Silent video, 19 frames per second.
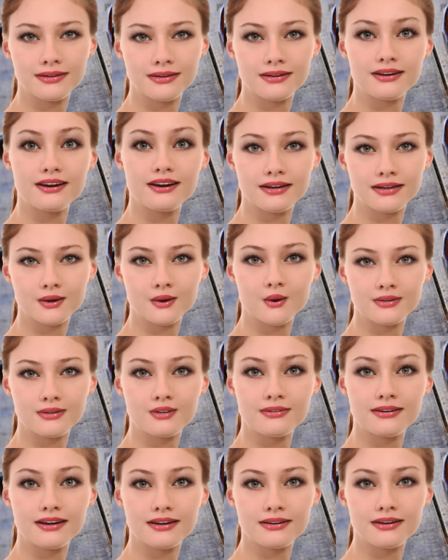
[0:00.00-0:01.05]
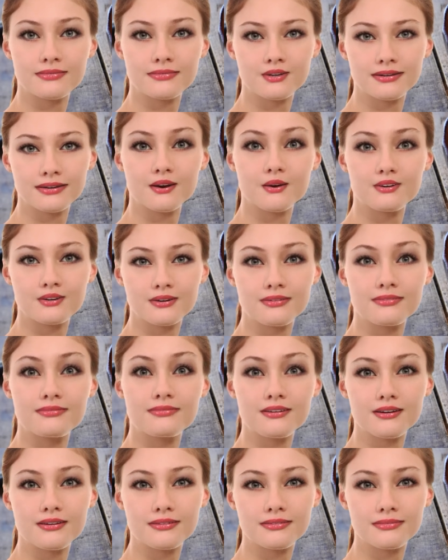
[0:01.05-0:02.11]
We have cooked and eaten with great
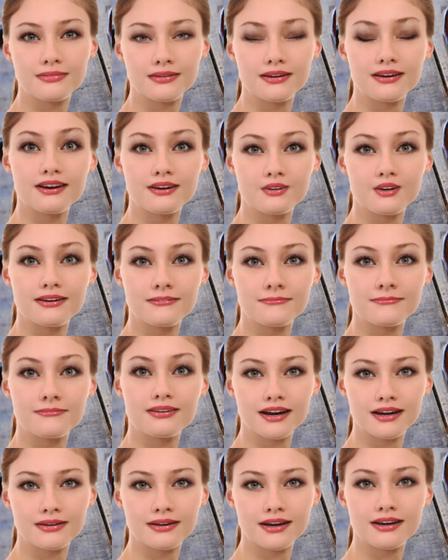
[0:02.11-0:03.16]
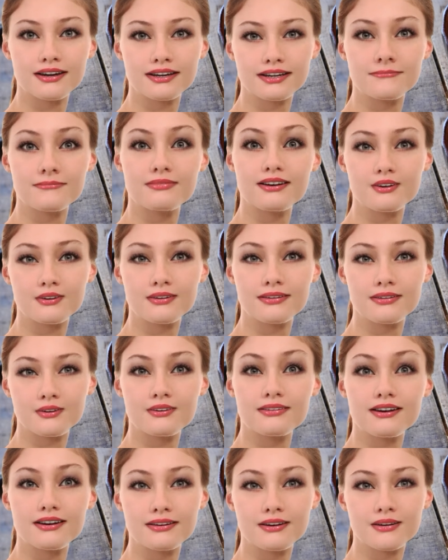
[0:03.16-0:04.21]
care, making the most of these natural
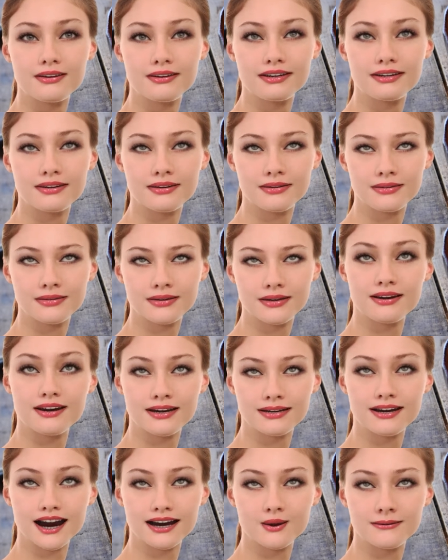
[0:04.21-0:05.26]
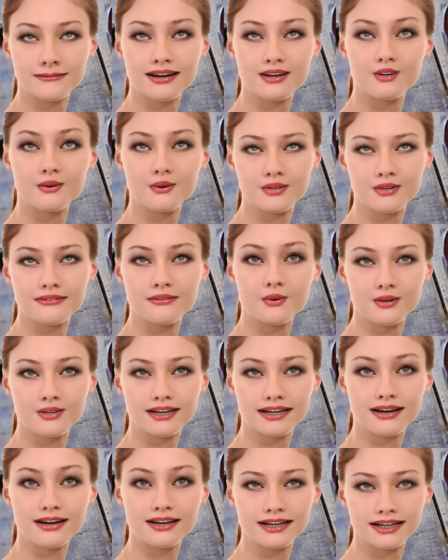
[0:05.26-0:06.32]
flavors. We cook and preserve
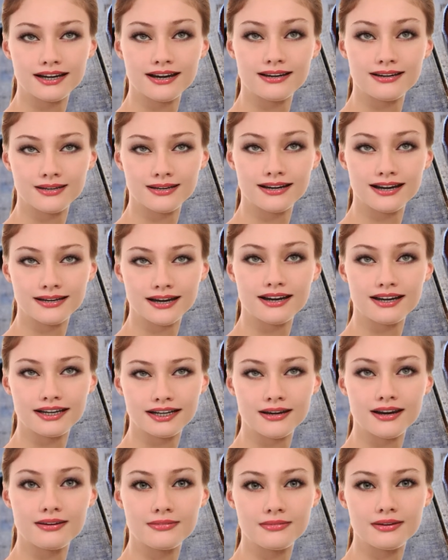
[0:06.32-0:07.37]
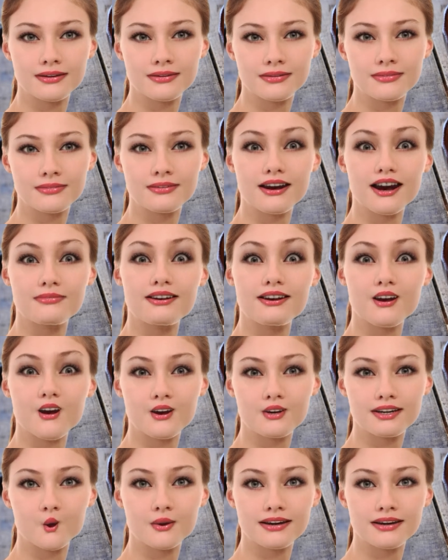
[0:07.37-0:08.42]
foods to use them without wasting them, and we
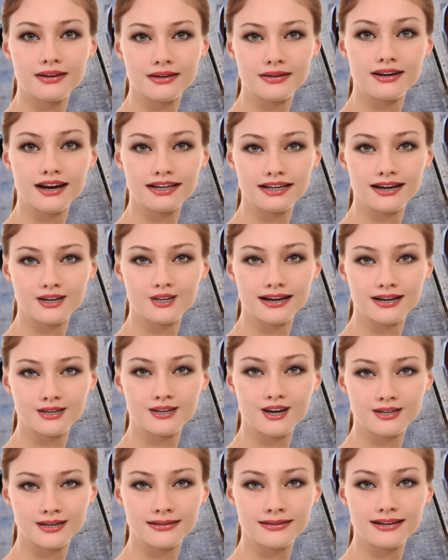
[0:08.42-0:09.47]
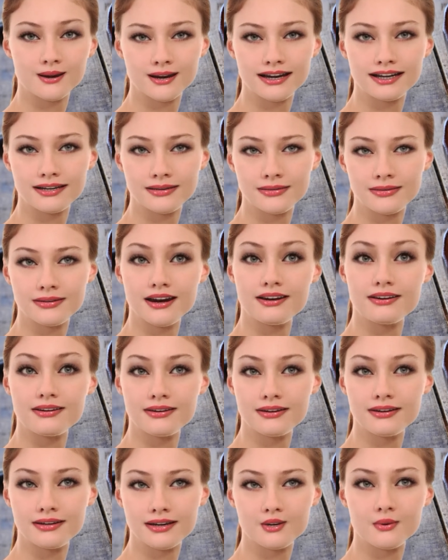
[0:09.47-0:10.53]
also make dishes in containers, in
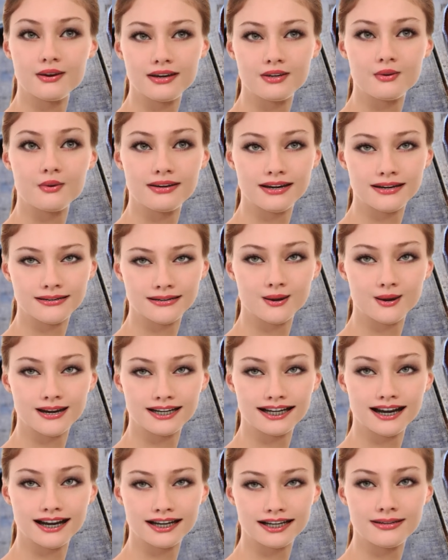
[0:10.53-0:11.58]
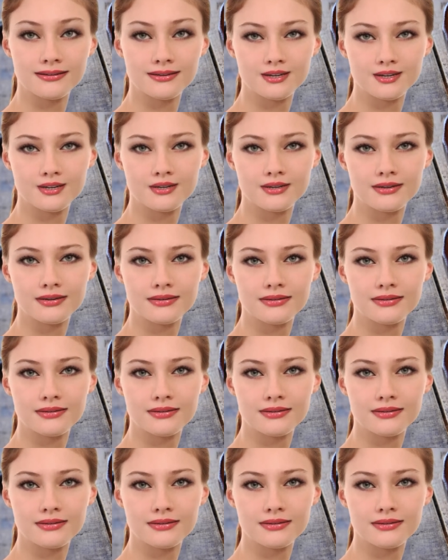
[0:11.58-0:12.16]
order to enjoy the four seasons.